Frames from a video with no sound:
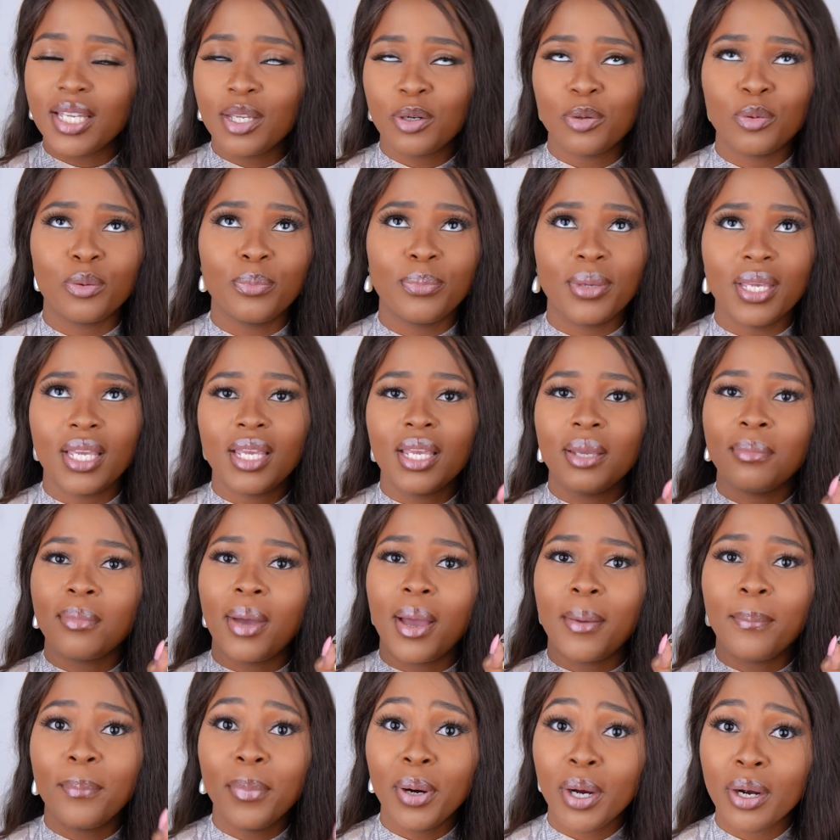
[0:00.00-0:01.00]
It will be in
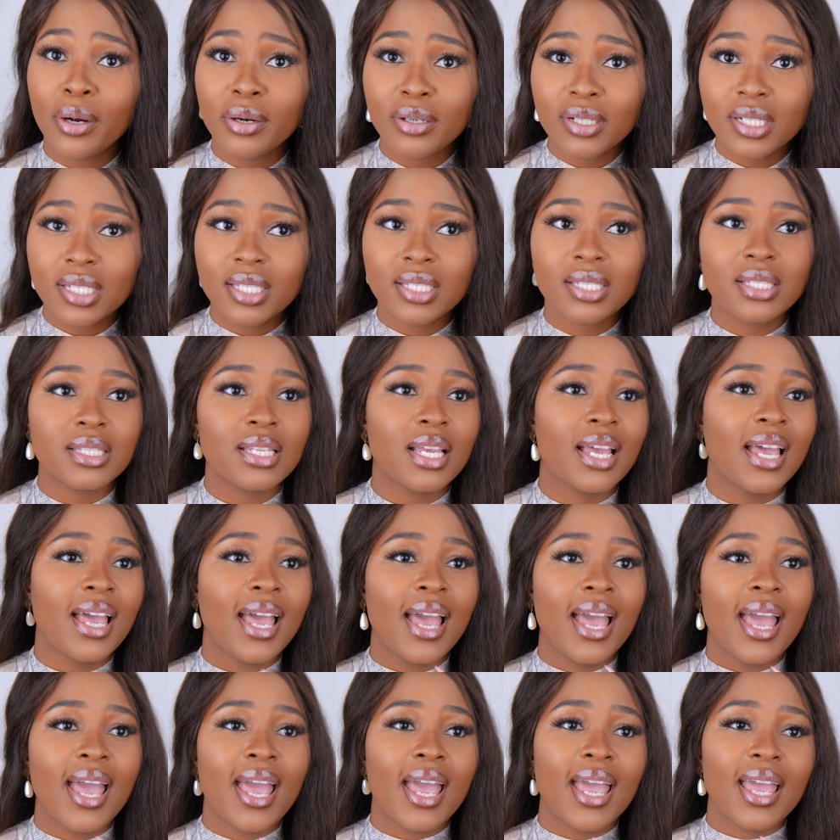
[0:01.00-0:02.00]
my purse,
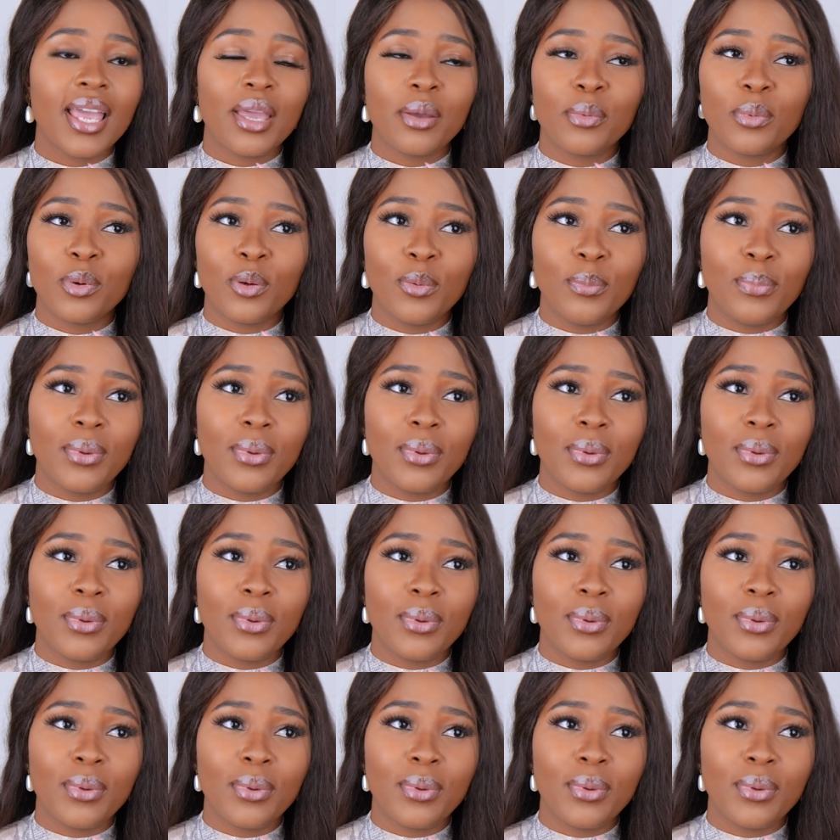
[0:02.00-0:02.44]
it will